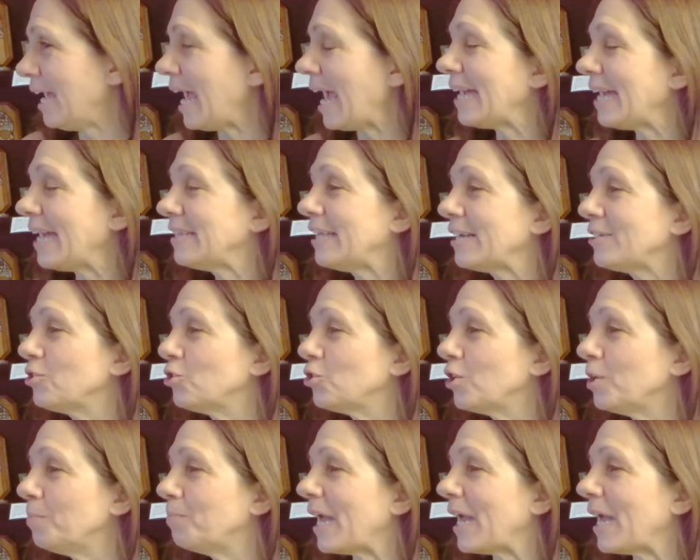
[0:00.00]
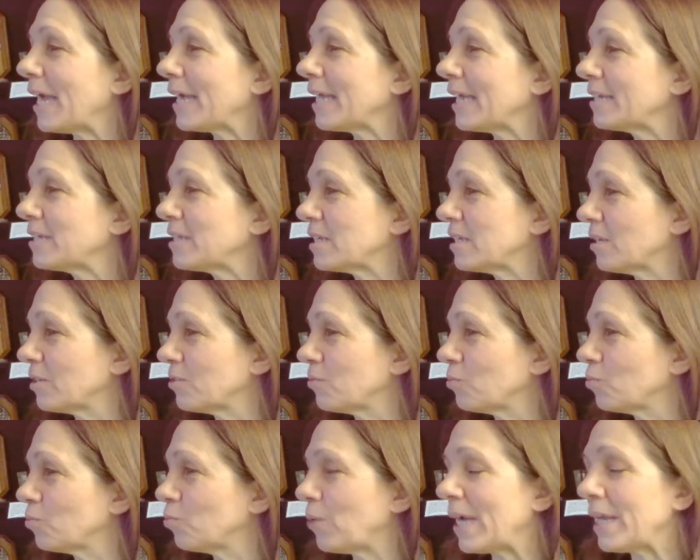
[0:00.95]
and then turned back and
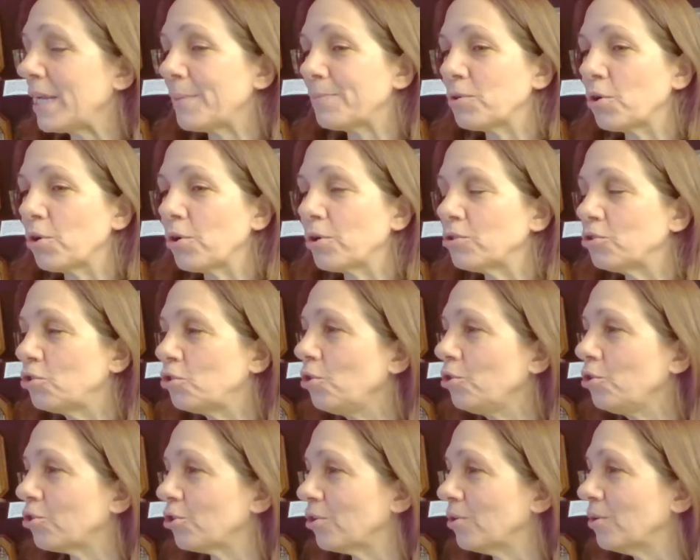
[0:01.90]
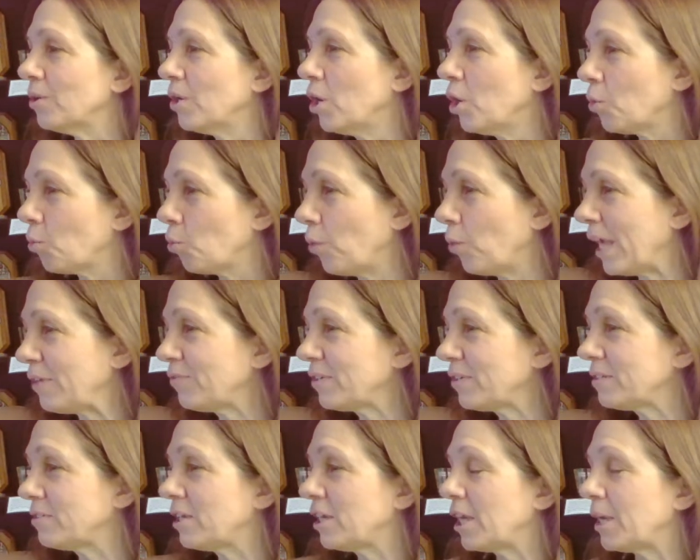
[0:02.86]
ran up to her tutor,
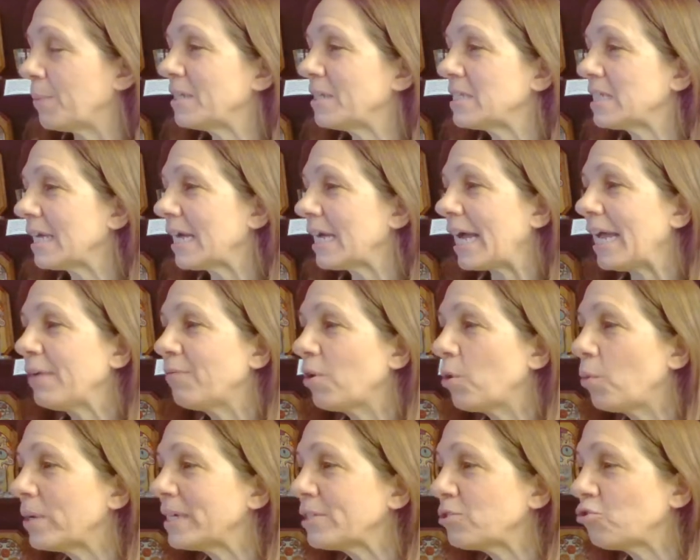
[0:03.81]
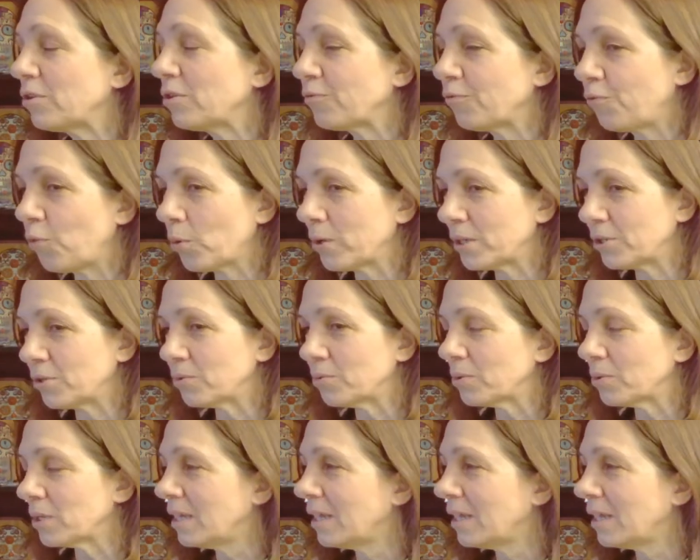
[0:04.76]
waving to him and saying, I have a question for you.